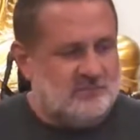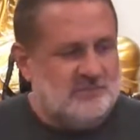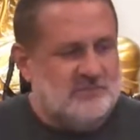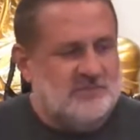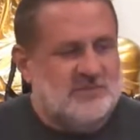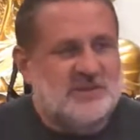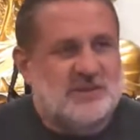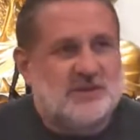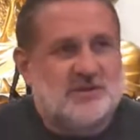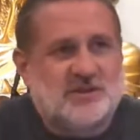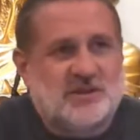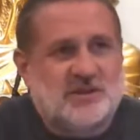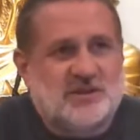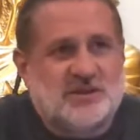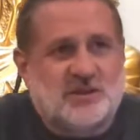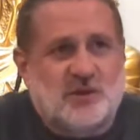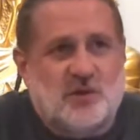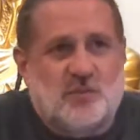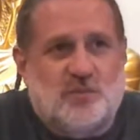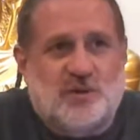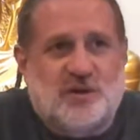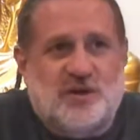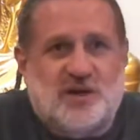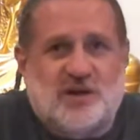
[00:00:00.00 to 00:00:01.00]
So just
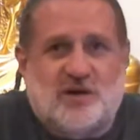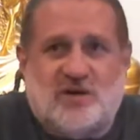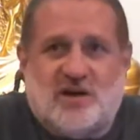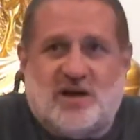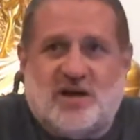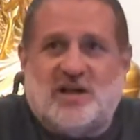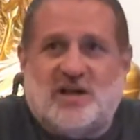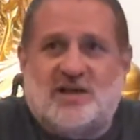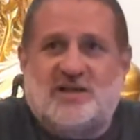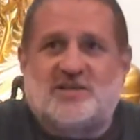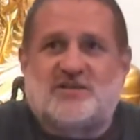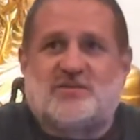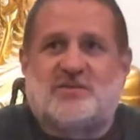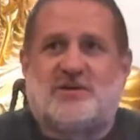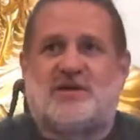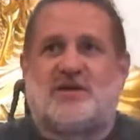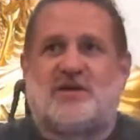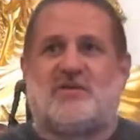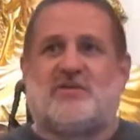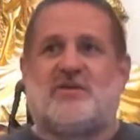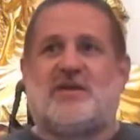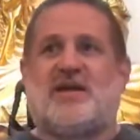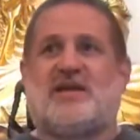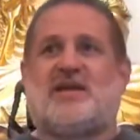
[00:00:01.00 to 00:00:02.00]
open your eyes when
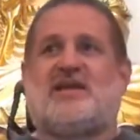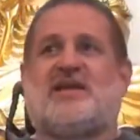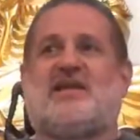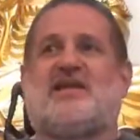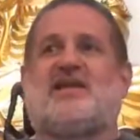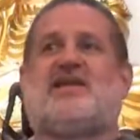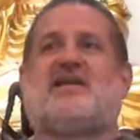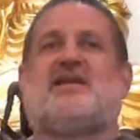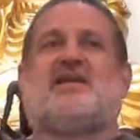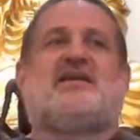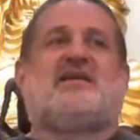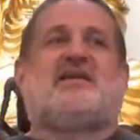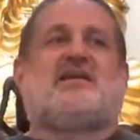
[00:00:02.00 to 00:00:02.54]
you're ready.